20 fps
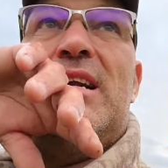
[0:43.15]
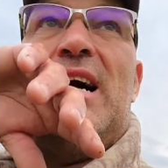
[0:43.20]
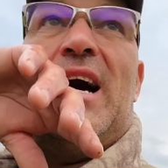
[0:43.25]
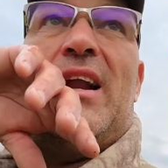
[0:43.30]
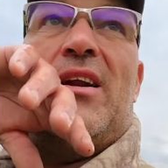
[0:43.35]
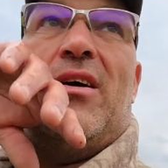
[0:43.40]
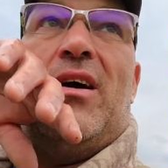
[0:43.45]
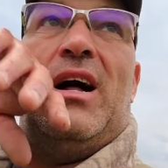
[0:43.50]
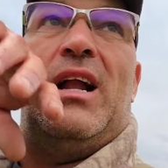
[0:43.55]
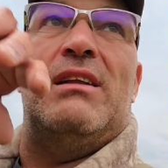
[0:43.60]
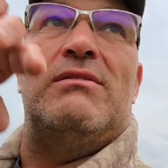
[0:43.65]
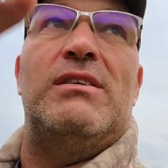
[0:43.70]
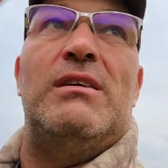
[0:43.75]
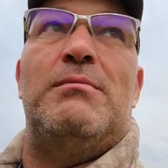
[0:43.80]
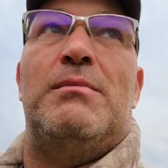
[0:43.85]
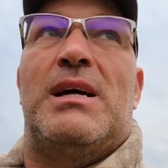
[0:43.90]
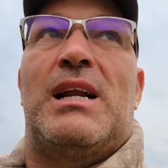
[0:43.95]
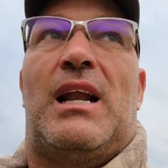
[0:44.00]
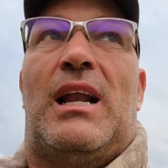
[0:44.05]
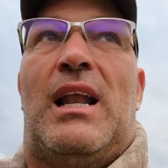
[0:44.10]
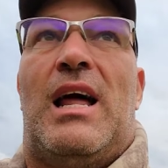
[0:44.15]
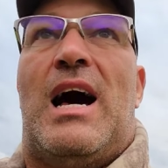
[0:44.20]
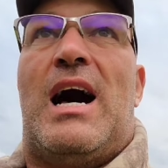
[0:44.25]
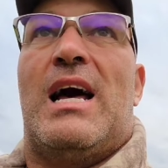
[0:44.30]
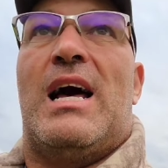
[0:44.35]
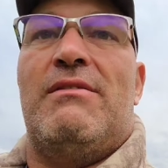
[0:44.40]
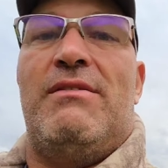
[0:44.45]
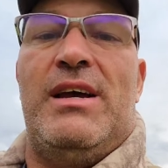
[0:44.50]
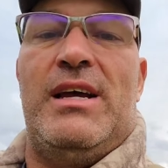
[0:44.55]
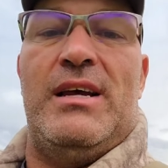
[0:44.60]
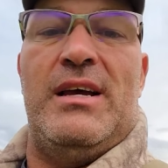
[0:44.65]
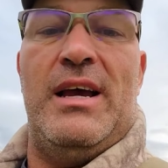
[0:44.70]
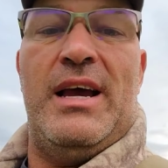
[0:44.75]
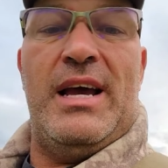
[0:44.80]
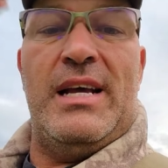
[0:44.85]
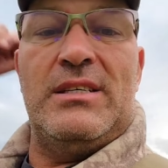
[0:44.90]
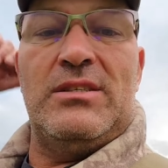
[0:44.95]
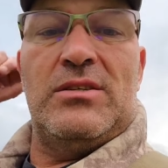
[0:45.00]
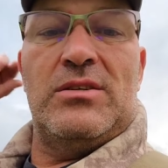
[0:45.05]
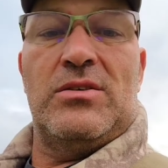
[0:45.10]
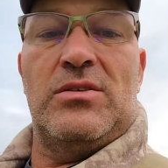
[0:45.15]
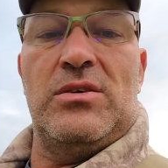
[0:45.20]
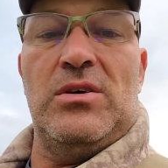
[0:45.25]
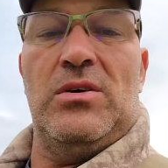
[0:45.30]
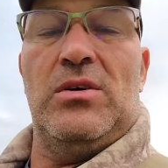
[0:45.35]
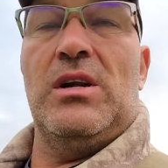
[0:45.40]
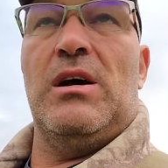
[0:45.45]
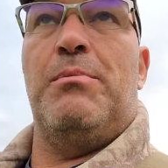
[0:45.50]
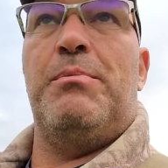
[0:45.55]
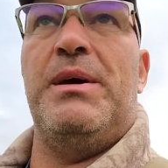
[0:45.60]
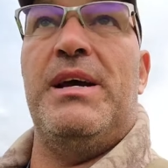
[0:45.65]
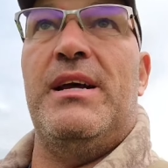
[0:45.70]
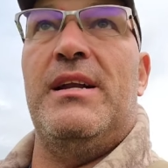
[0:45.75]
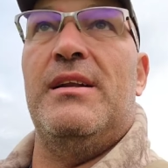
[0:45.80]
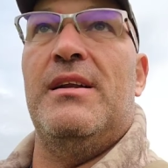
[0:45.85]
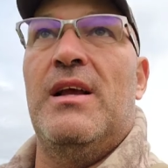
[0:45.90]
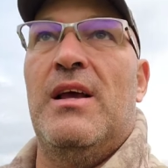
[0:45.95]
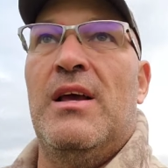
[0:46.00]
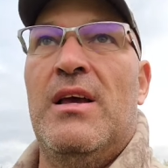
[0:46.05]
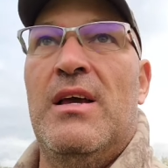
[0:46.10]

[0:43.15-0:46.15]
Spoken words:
not all of it, but a lot of it has grown up in